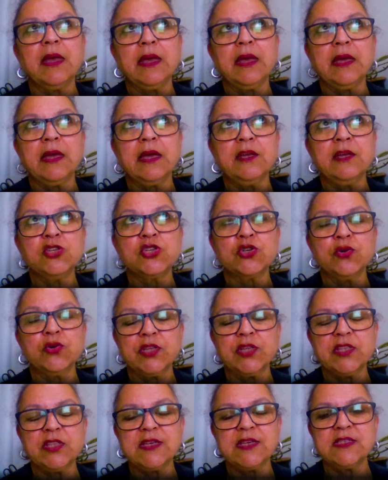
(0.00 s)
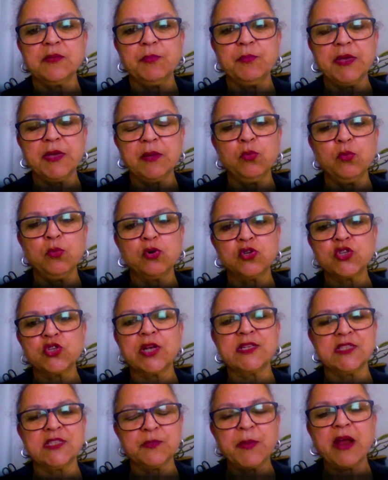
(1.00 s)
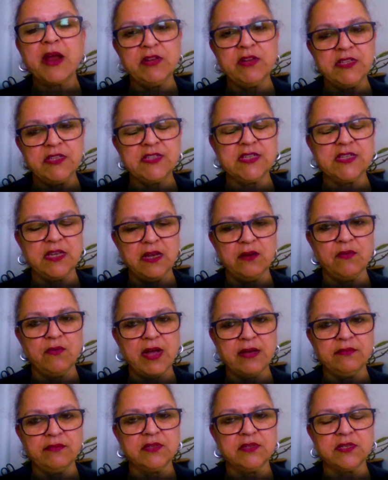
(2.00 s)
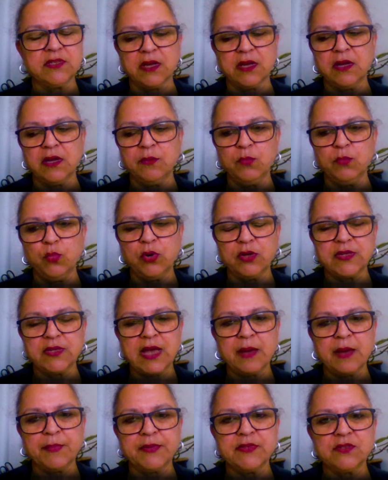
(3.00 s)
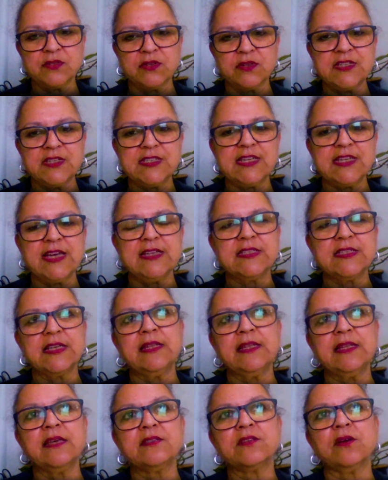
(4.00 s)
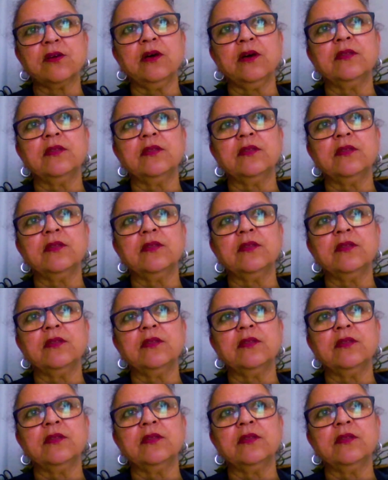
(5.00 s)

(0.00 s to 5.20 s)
ensure that there's a bit more transparency around what happens on estates, and there's